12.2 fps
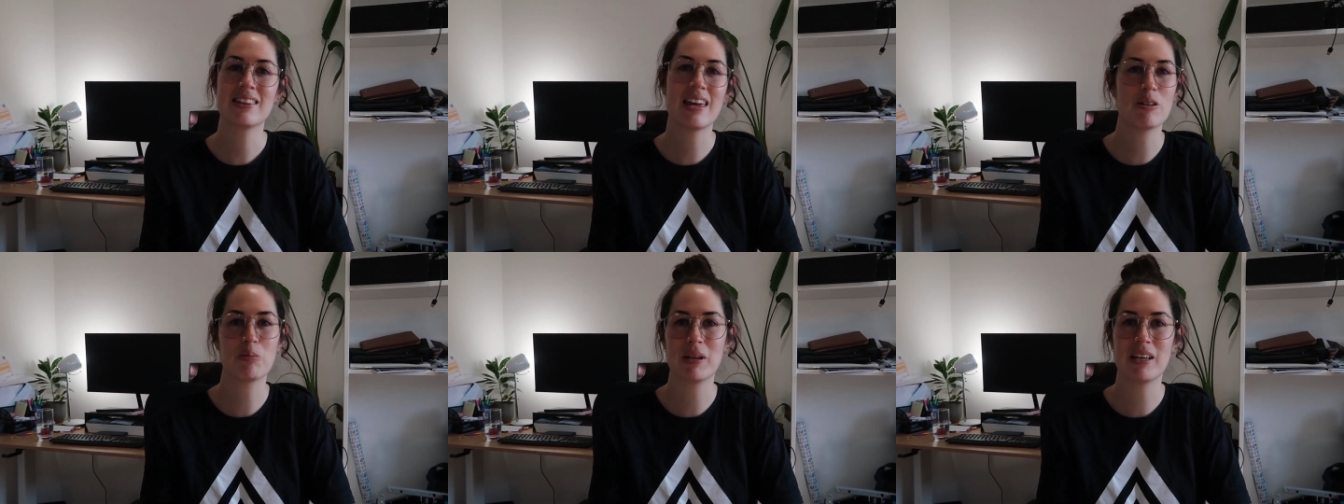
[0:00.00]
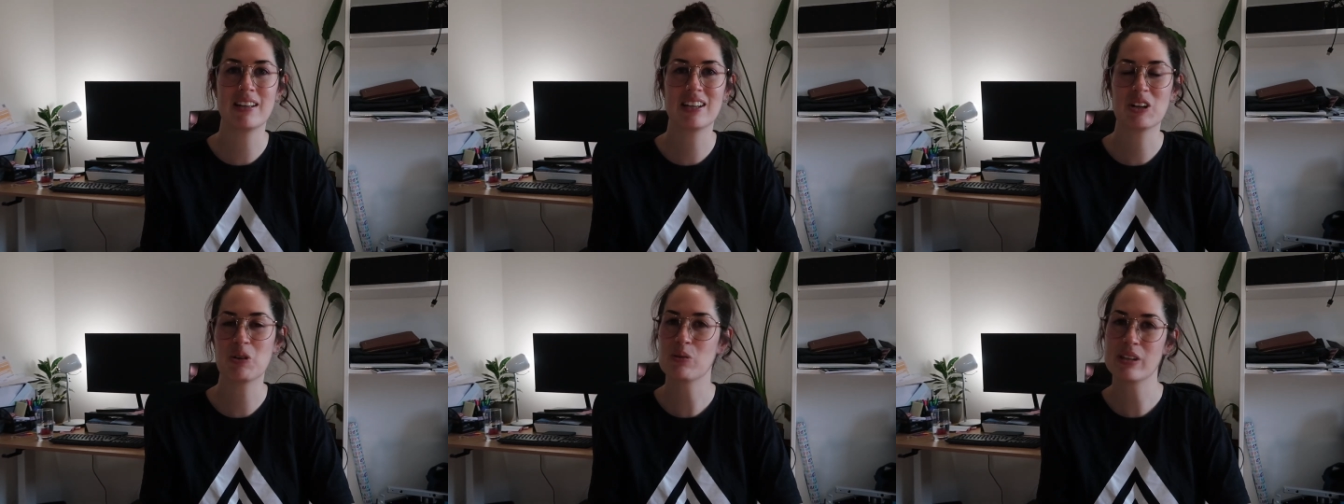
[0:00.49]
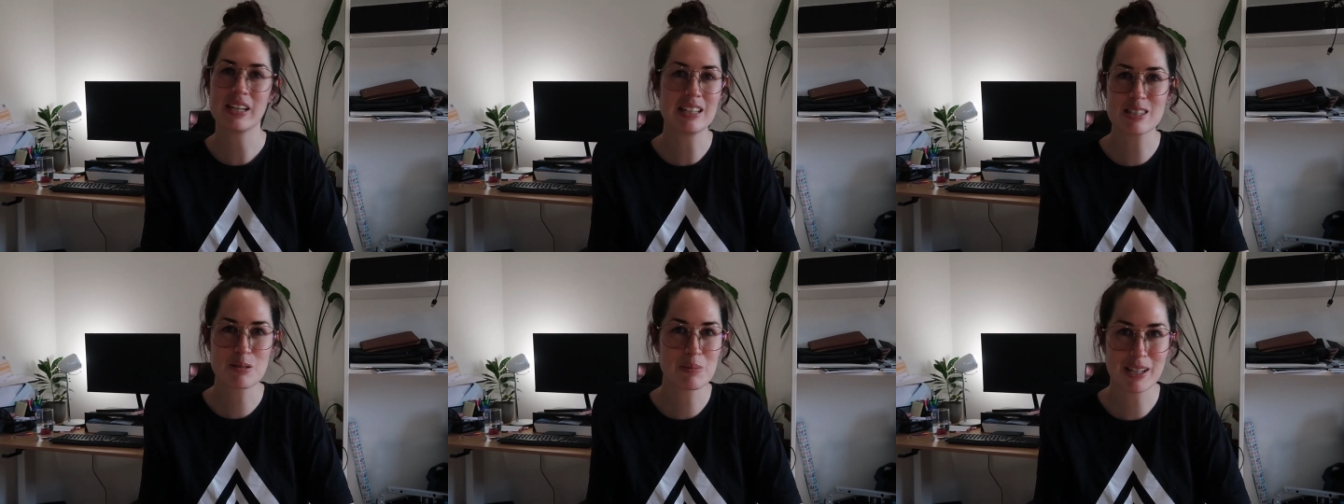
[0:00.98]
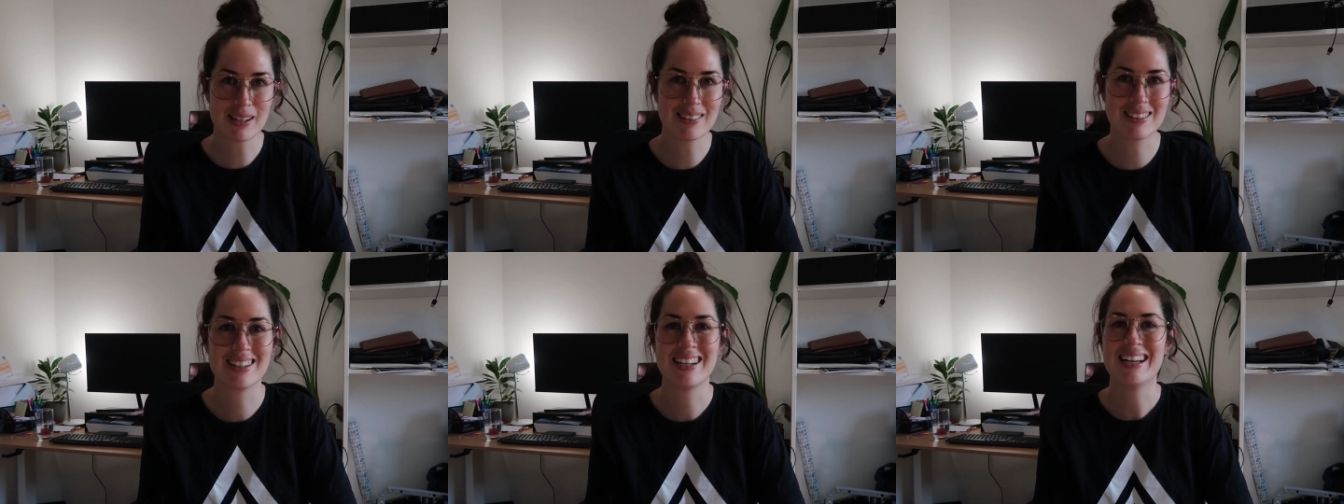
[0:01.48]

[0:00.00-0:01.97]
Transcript: that'll be all that needs to be done.